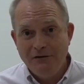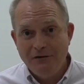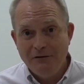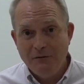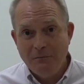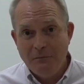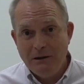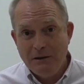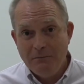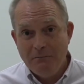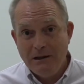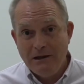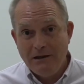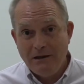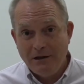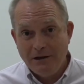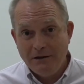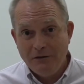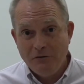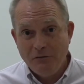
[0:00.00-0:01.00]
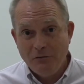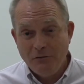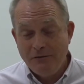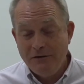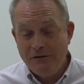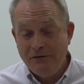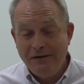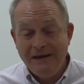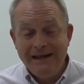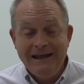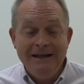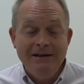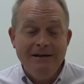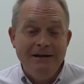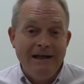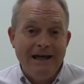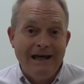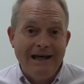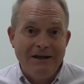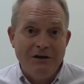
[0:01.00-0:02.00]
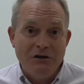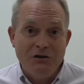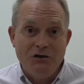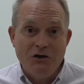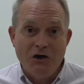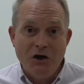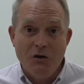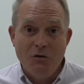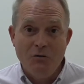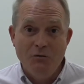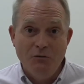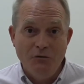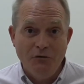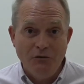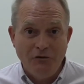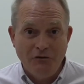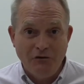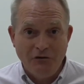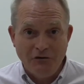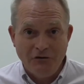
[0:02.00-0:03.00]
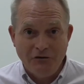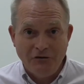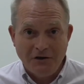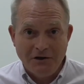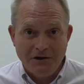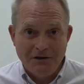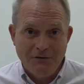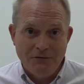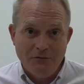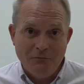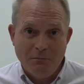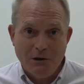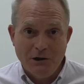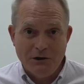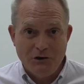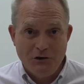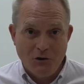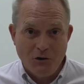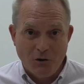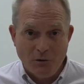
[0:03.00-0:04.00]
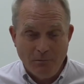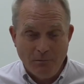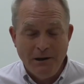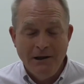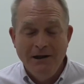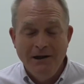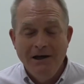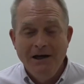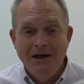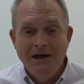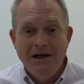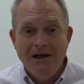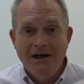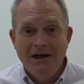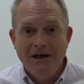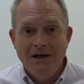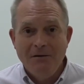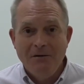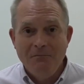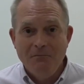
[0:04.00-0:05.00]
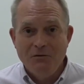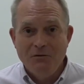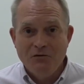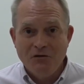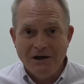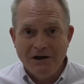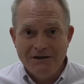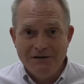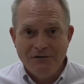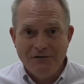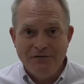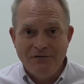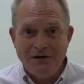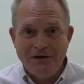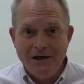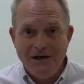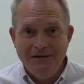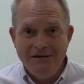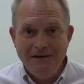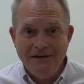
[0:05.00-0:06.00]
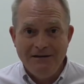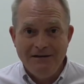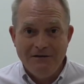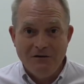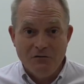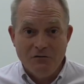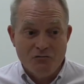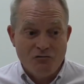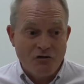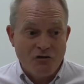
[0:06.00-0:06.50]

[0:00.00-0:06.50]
It's been a bit like sort of it's the Indiana Jones side of my job, um, trying to find and